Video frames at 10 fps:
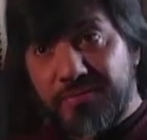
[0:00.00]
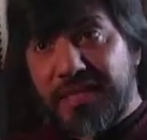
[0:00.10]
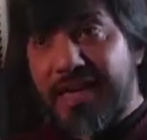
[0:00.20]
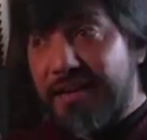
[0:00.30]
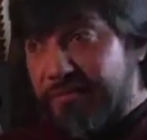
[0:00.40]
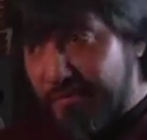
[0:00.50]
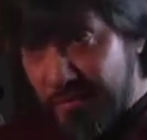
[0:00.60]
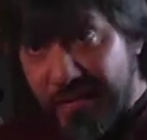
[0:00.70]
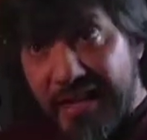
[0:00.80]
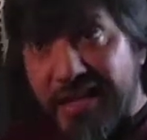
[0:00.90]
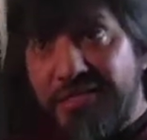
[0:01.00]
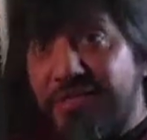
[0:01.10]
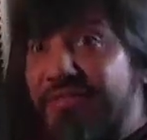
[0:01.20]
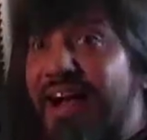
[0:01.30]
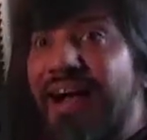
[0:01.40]
kind of a revelation
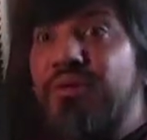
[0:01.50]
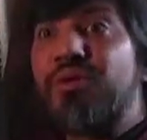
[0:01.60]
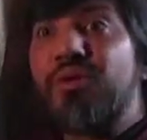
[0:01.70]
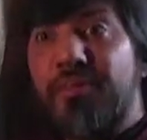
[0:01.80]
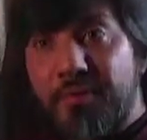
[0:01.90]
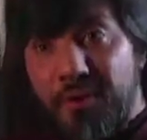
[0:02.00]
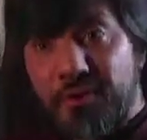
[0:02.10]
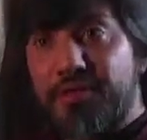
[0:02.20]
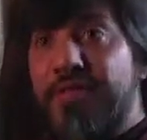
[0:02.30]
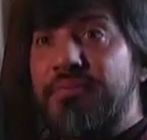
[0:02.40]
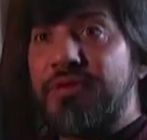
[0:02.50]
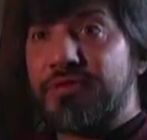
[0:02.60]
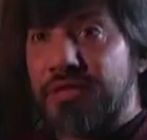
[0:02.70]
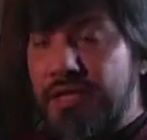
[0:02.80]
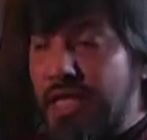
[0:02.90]
of how to approach that
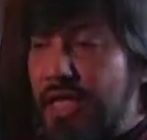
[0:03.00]
music.